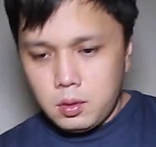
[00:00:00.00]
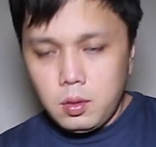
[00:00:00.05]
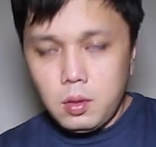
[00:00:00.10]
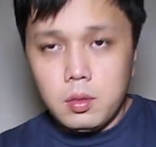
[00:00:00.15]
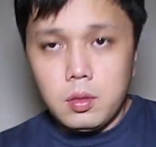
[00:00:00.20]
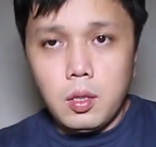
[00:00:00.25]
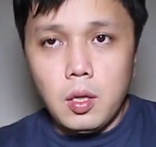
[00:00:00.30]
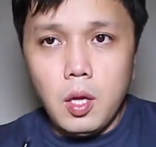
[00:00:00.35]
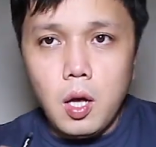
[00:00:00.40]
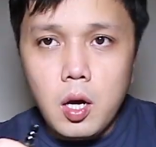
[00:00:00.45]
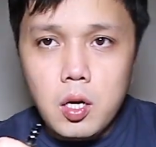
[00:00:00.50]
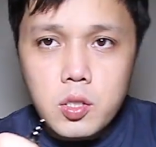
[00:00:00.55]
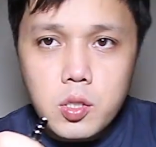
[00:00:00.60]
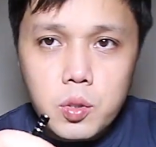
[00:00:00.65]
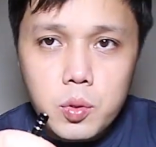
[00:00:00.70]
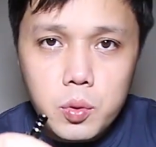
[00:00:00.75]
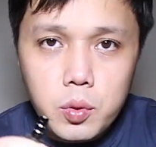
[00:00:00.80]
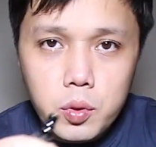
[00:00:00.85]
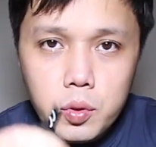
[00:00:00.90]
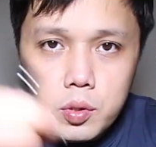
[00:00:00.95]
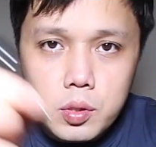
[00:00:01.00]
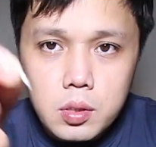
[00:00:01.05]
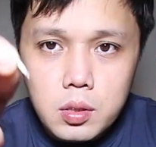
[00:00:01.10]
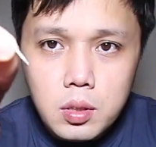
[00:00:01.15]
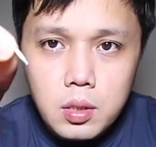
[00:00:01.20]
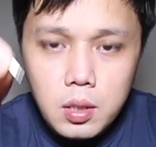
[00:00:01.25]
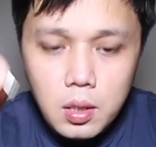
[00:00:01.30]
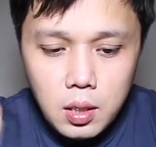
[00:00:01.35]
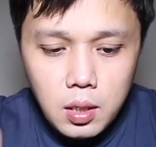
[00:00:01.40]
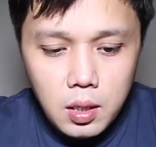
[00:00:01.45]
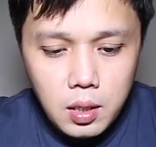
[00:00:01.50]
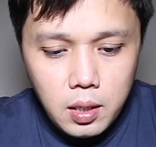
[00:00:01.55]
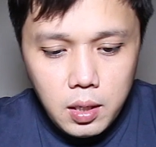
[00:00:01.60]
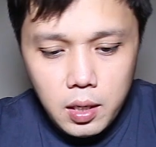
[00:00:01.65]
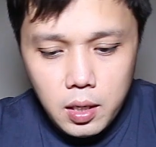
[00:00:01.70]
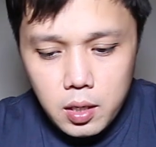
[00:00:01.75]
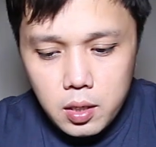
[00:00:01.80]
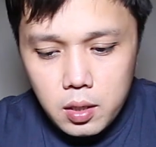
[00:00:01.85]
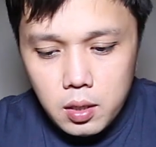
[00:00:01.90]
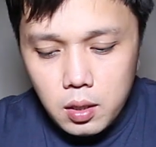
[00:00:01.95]
So the long screws
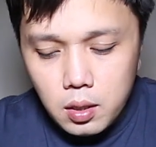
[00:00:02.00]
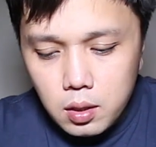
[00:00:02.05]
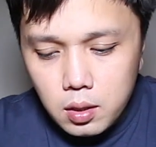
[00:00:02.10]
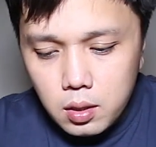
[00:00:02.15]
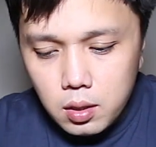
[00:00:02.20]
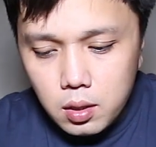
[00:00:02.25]
here.